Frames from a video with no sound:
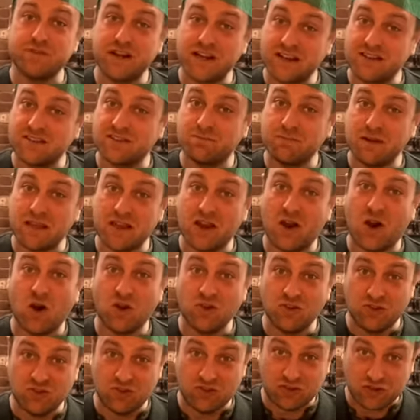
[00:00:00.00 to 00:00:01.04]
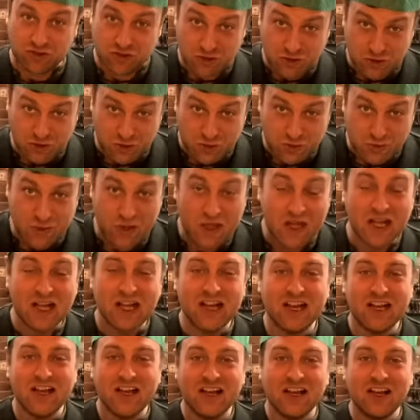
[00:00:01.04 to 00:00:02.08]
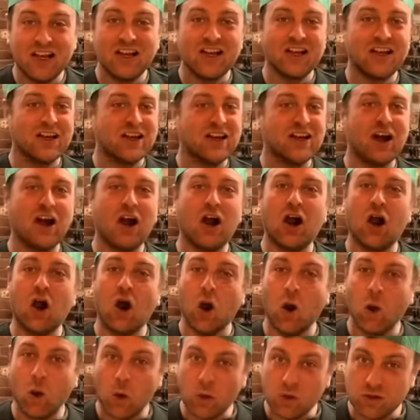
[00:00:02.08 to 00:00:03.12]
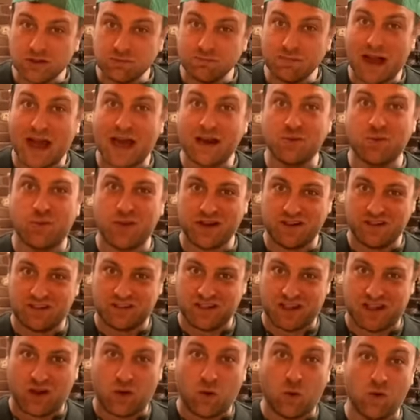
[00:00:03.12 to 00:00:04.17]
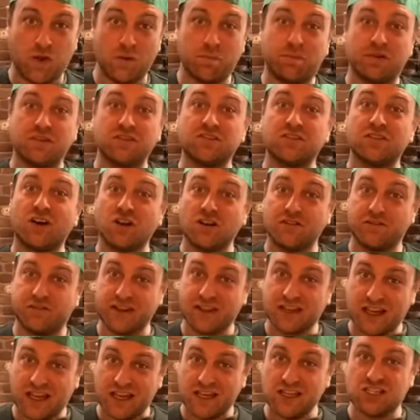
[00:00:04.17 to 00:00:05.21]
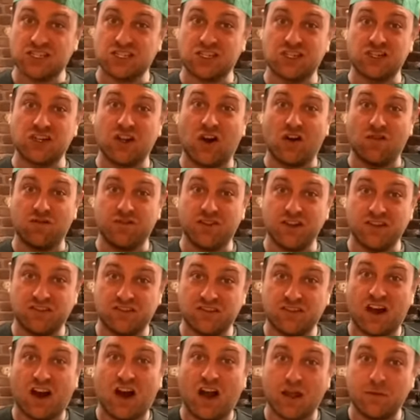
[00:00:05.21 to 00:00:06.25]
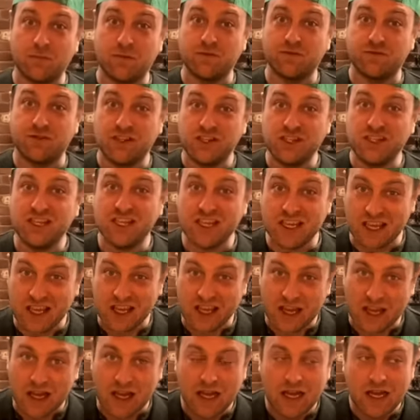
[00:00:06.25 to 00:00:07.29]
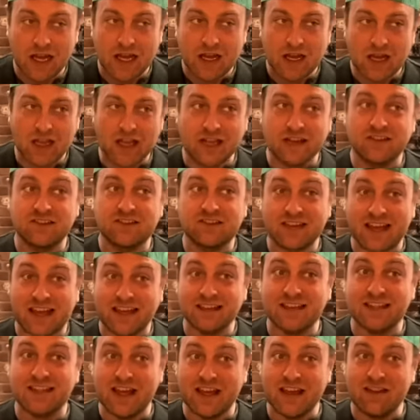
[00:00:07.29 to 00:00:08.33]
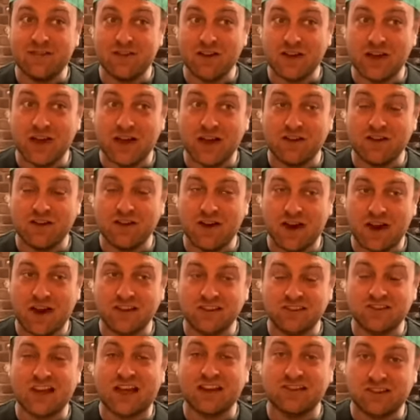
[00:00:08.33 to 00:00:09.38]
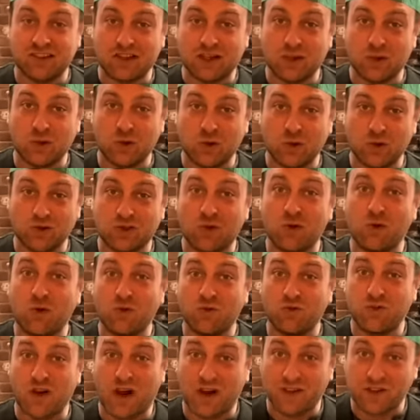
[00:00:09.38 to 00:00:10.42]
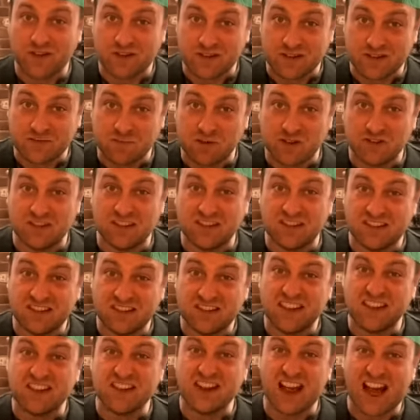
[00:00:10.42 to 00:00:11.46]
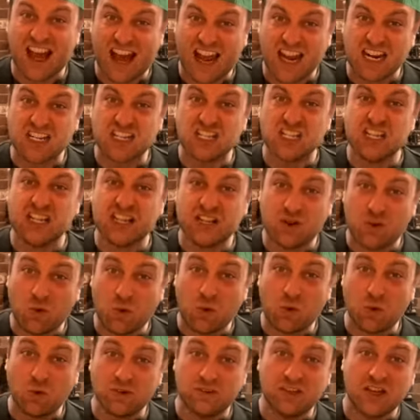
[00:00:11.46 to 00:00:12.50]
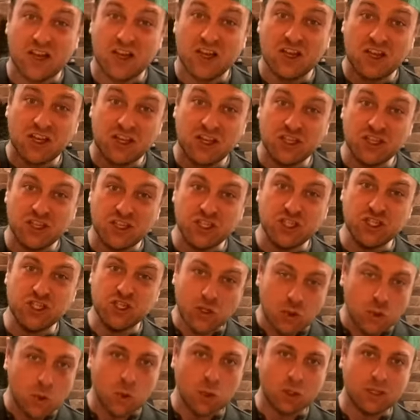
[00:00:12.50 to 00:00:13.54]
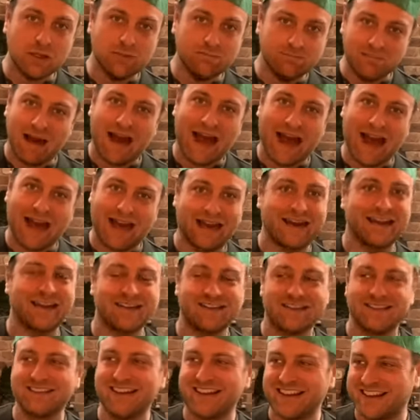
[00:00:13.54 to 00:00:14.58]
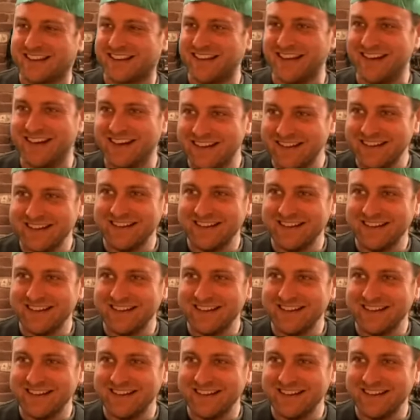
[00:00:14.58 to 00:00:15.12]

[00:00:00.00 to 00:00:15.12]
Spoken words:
brings me on to Old Man Winter, or the personification of this time of year. In Scandinavia, Santa Claus, or Father Christmas, is still actually called Yule Man. It's like a